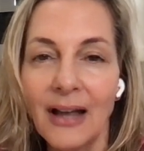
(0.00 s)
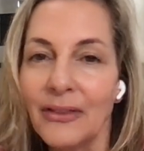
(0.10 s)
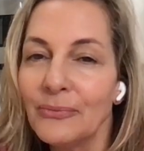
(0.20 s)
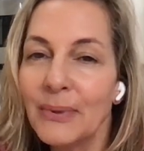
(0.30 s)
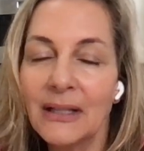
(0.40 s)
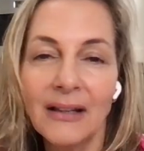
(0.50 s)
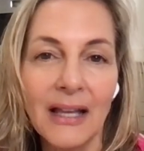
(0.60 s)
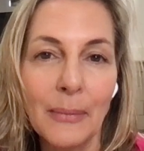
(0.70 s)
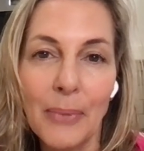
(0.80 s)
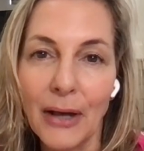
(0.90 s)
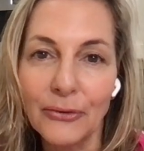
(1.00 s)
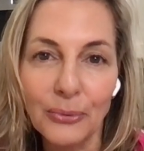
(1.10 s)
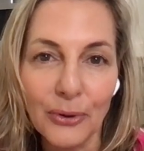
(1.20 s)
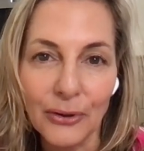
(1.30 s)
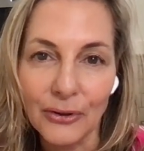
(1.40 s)
the big like
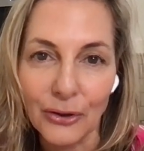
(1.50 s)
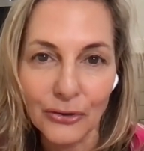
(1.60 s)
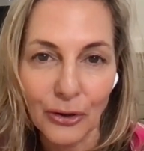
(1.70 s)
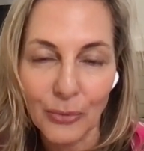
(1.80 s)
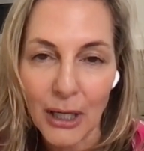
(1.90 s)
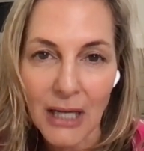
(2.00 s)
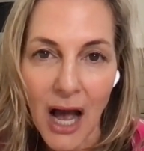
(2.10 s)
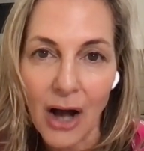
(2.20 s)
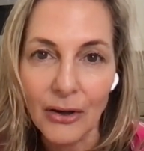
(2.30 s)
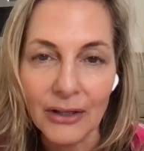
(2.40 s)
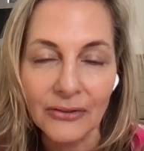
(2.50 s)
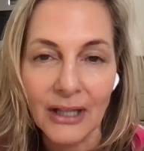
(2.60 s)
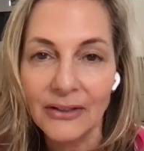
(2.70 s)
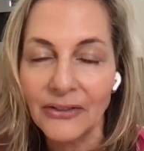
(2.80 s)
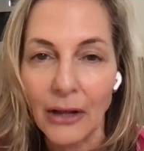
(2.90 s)
buzzword or term right now is
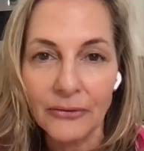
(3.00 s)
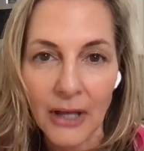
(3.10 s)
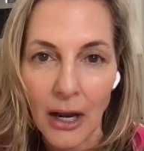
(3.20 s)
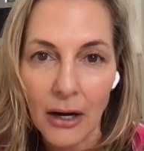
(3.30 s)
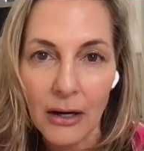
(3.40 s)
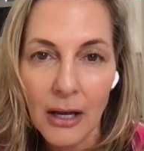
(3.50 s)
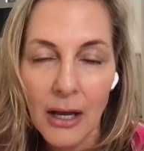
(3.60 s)
like self-care.